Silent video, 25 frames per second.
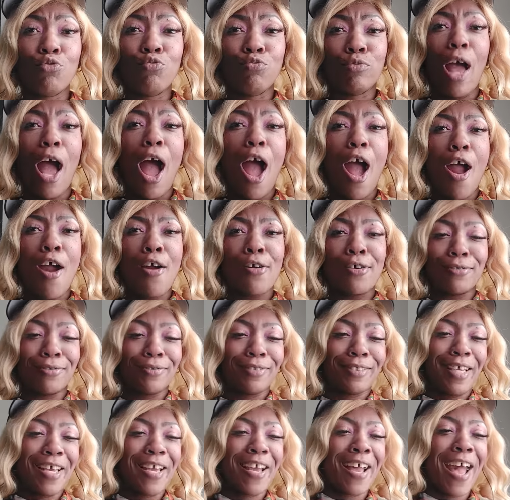
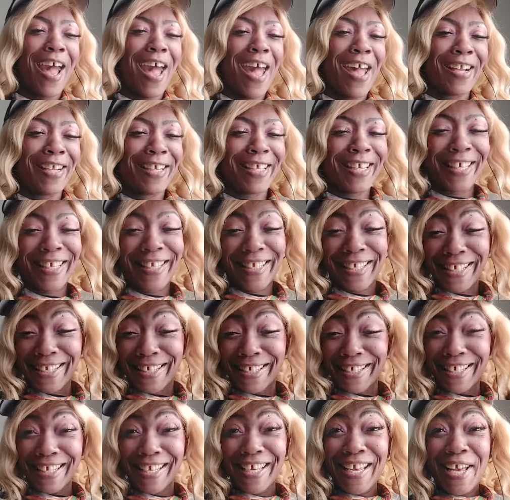
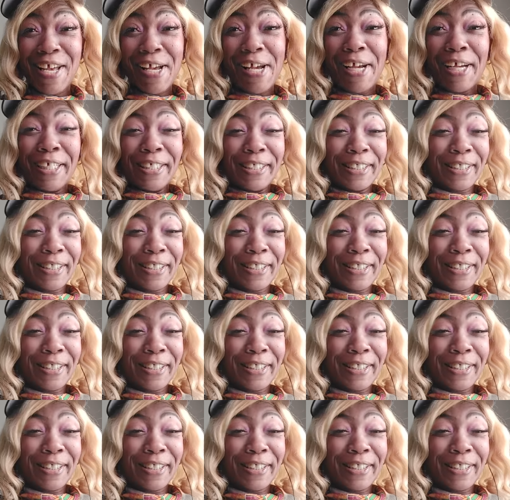2000s.